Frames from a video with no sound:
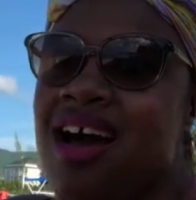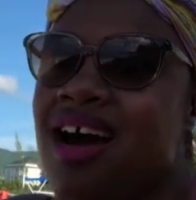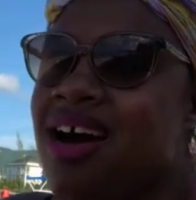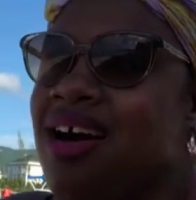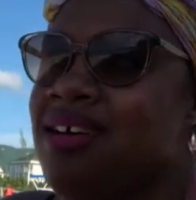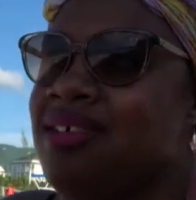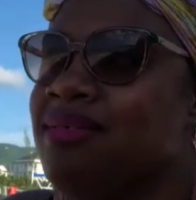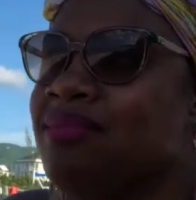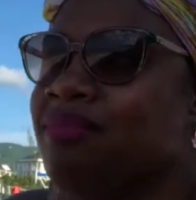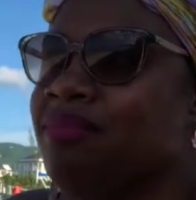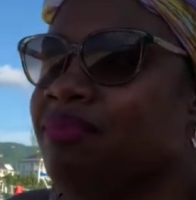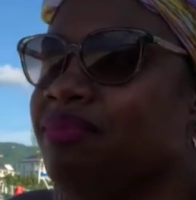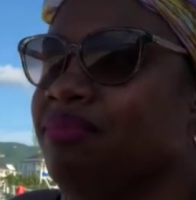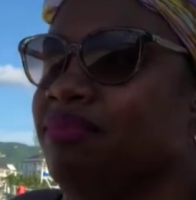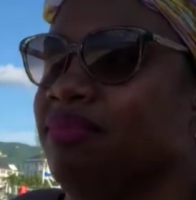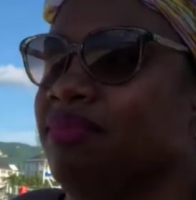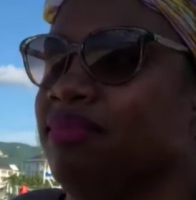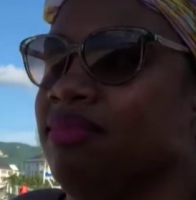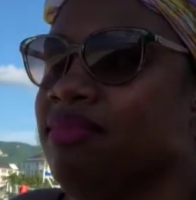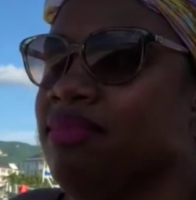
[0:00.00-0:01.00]

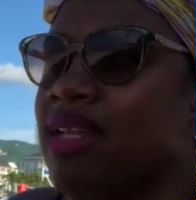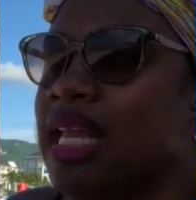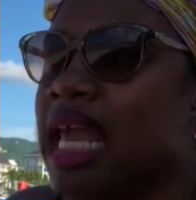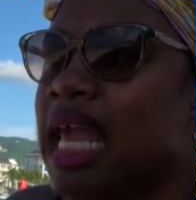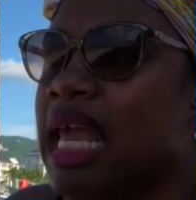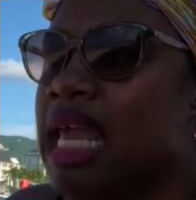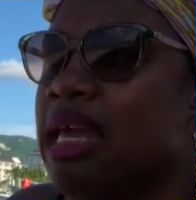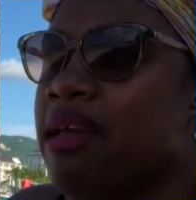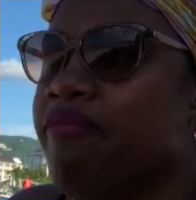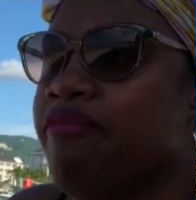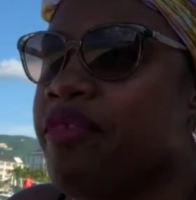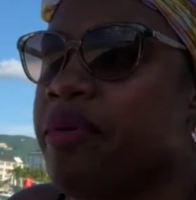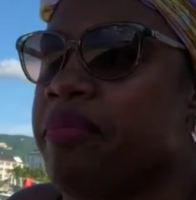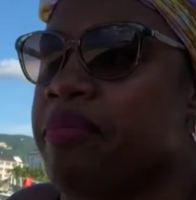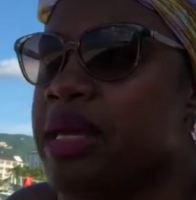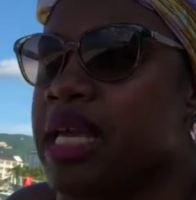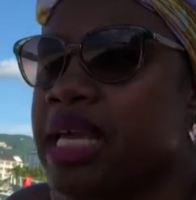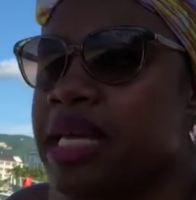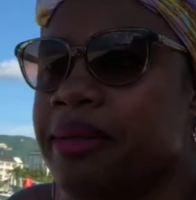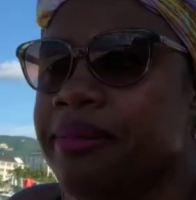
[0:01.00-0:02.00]
And for
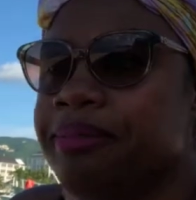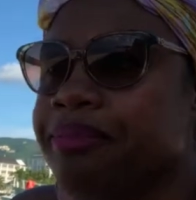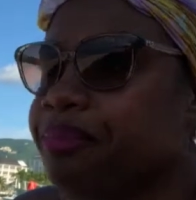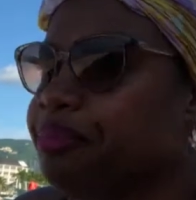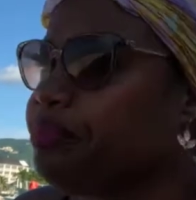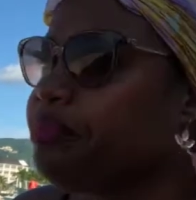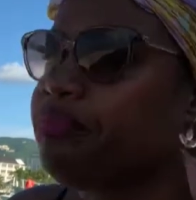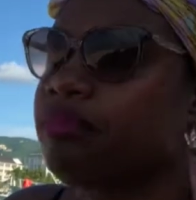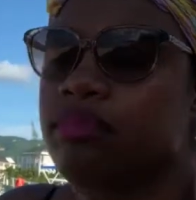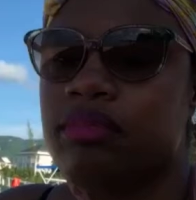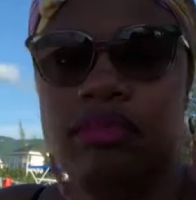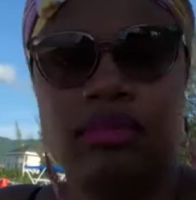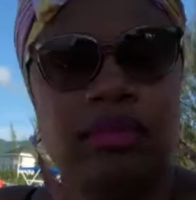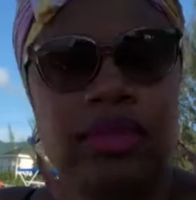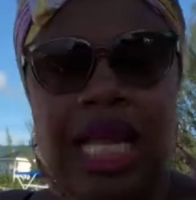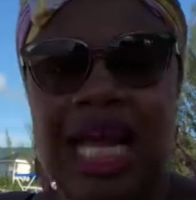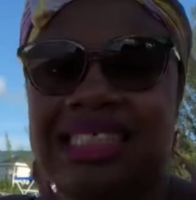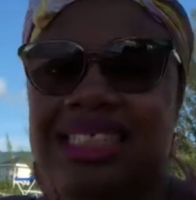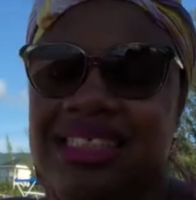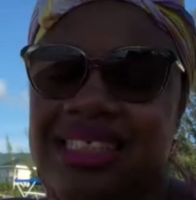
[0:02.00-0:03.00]
me,
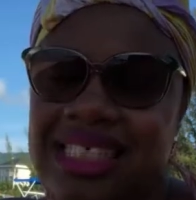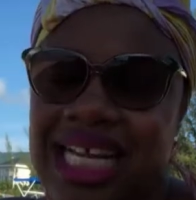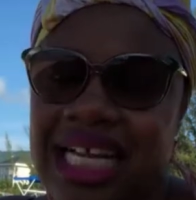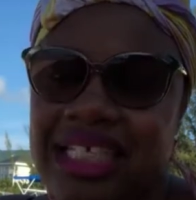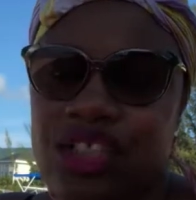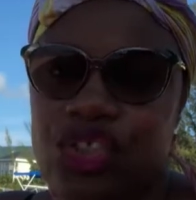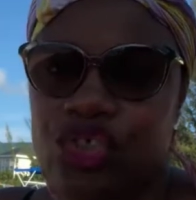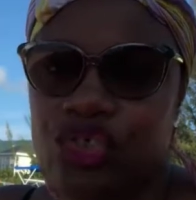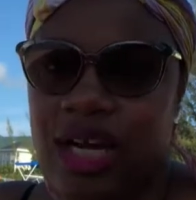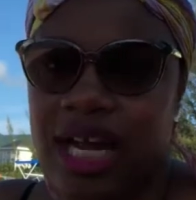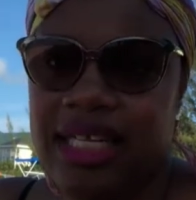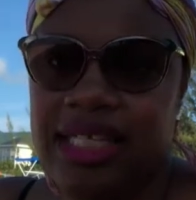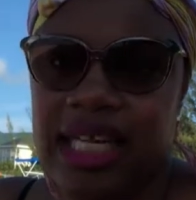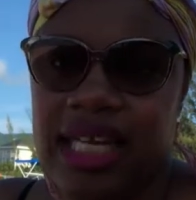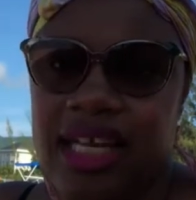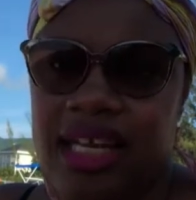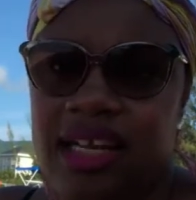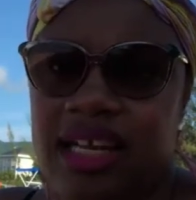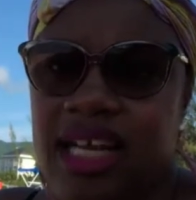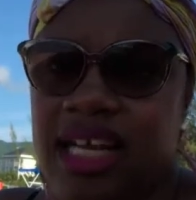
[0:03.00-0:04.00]
I just got
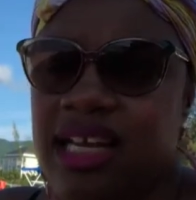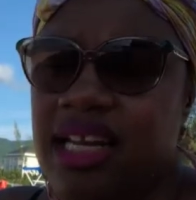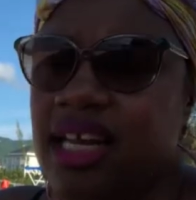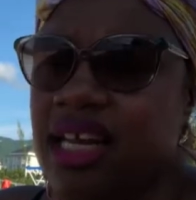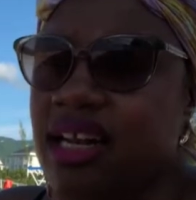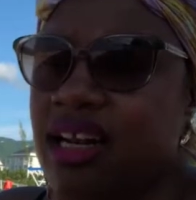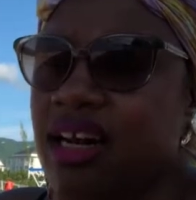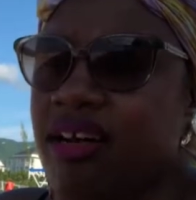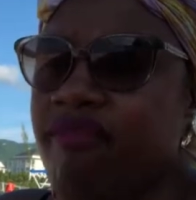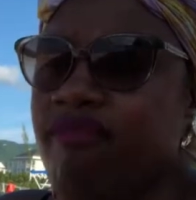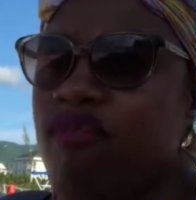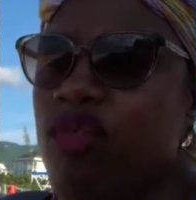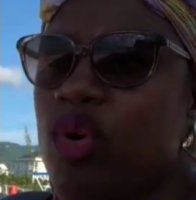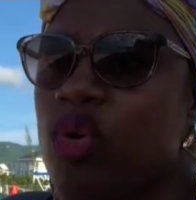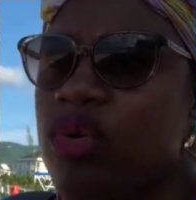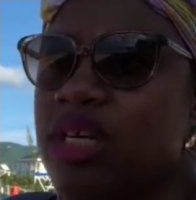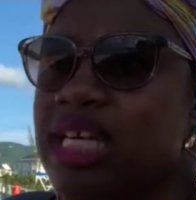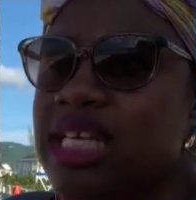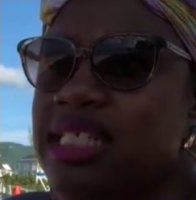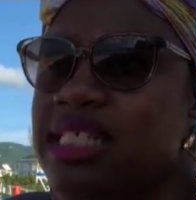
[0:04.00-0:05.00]
distracted and
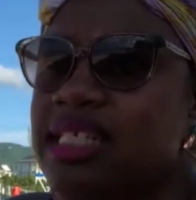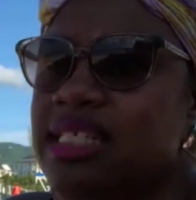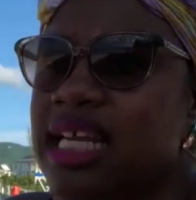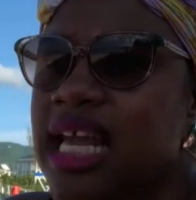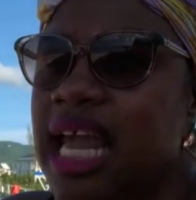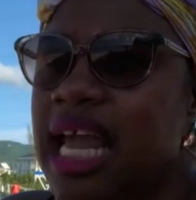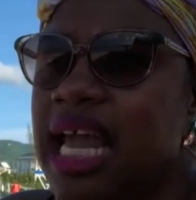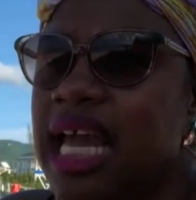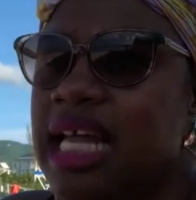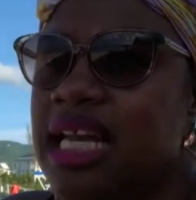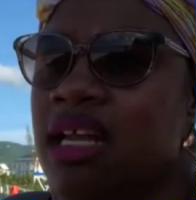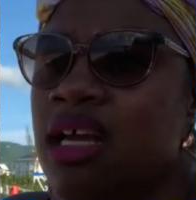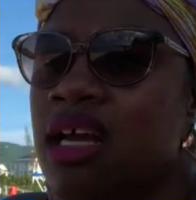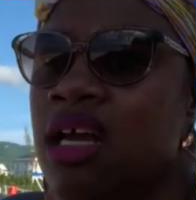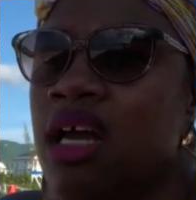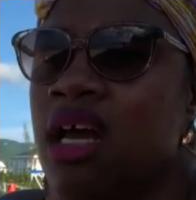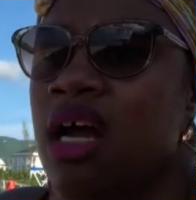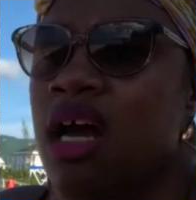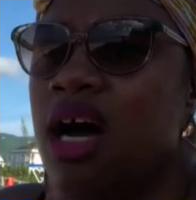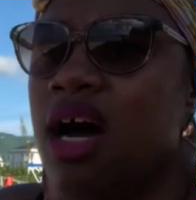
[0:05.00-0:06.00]
unfocused, and
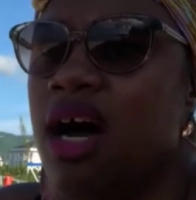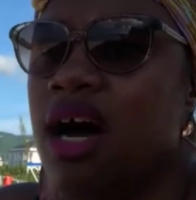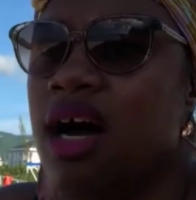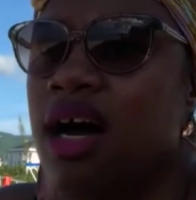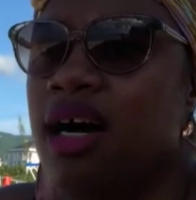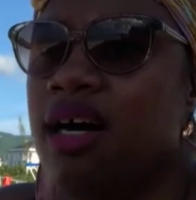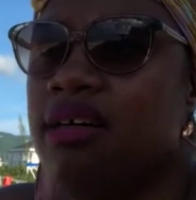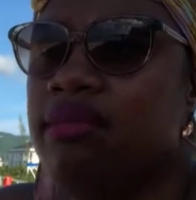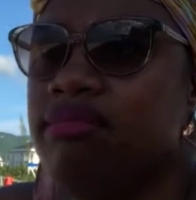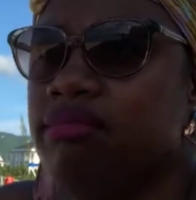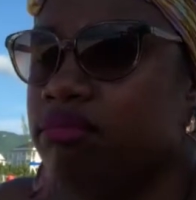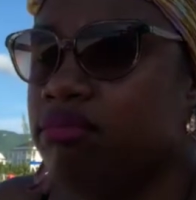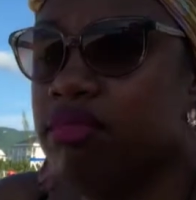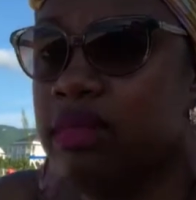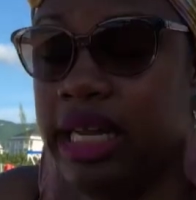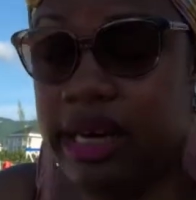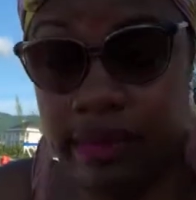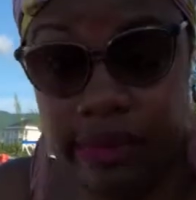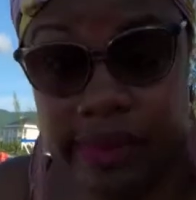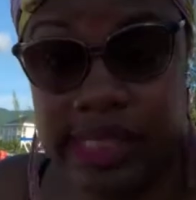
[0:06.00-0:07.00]

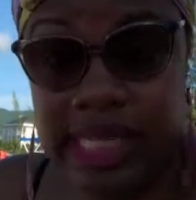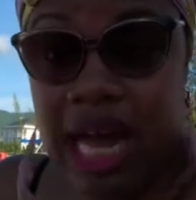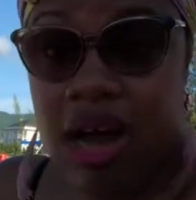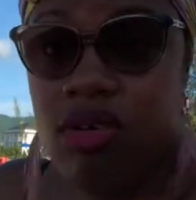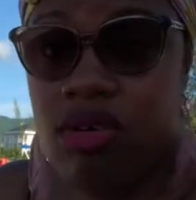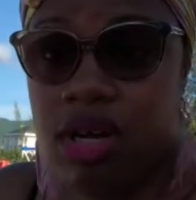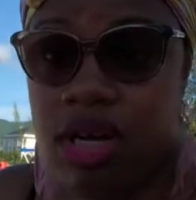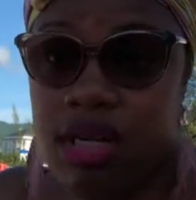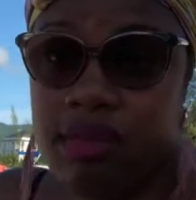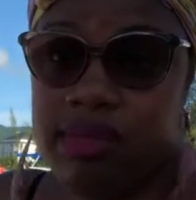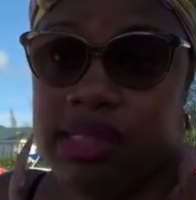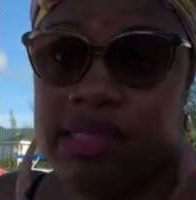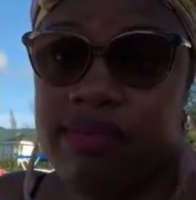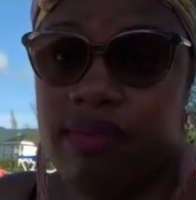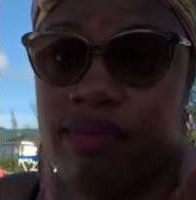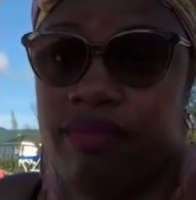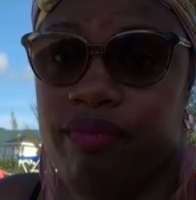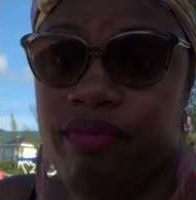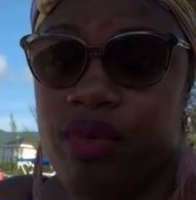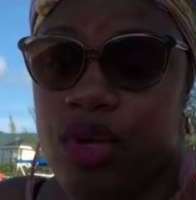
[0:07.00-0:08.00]
there was
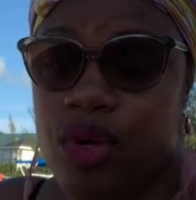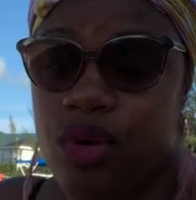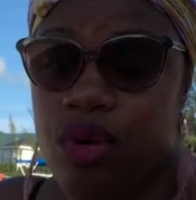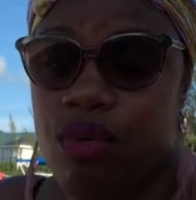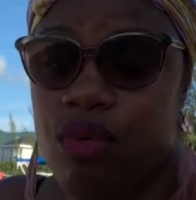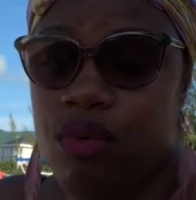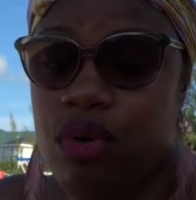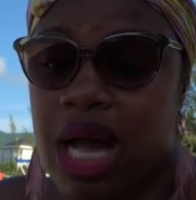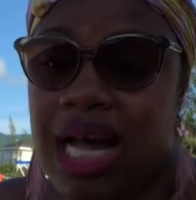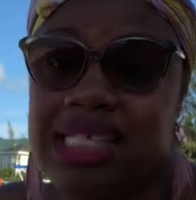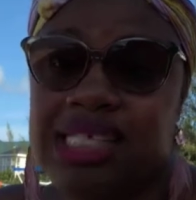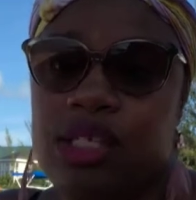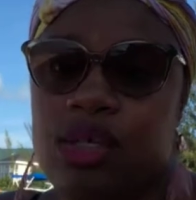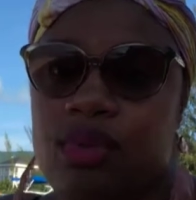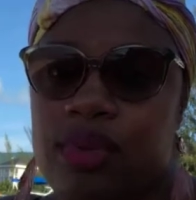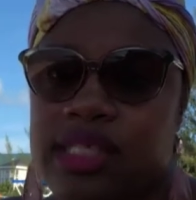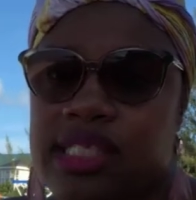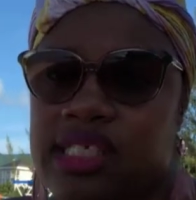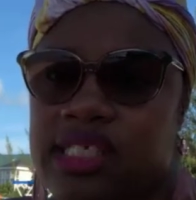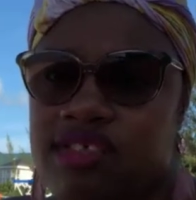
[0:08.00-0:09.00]
outcomes,
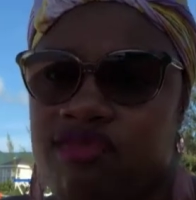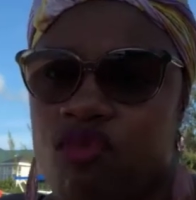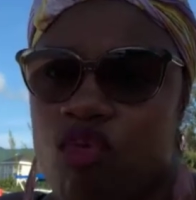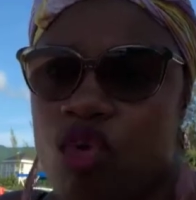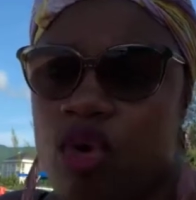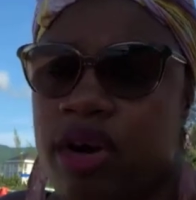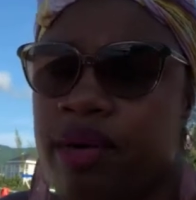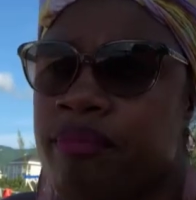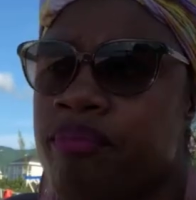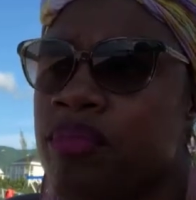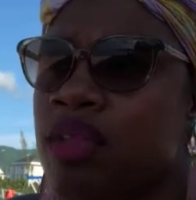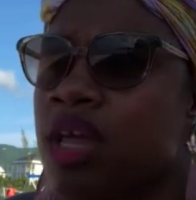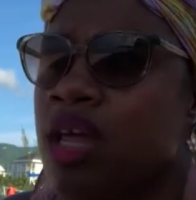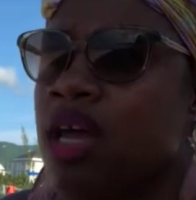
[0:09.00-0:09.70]
consequences for it.